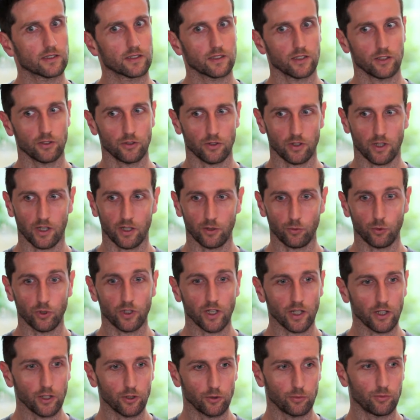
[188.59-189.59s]
So I
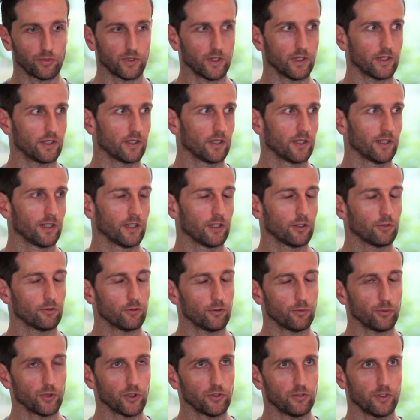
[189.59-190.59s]
would hope that
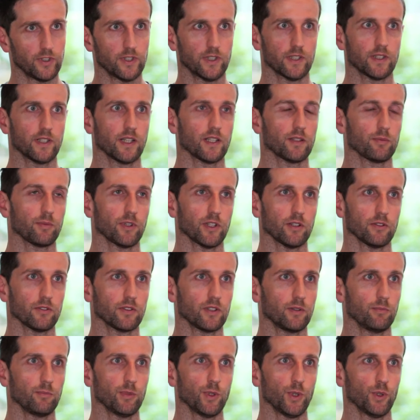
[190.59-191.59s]
removing the death
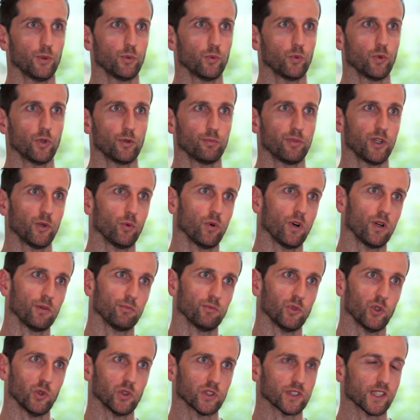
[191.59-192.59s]
penalty would be
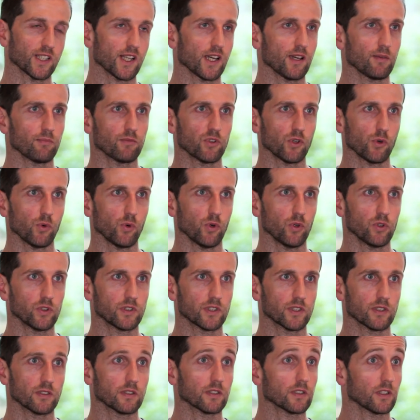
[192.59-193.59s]
one more step
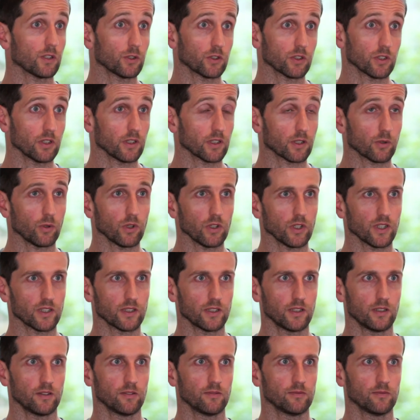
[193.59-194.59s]
towards social equality.